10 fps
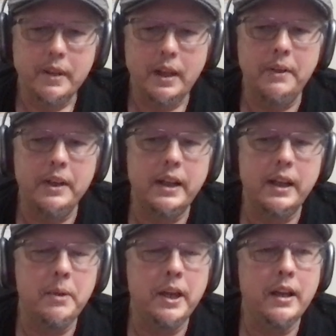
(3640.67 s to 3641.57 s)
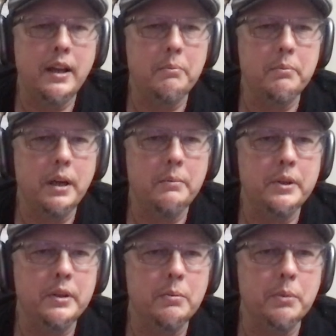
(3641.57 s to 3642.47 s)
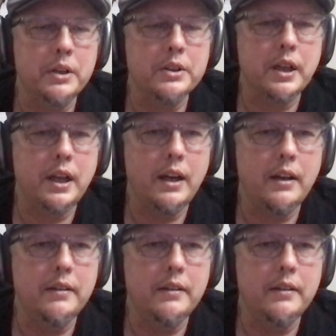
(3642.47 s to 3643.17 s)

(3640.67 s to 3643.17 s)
I'm like, "Hey man, I'm your new merch guy."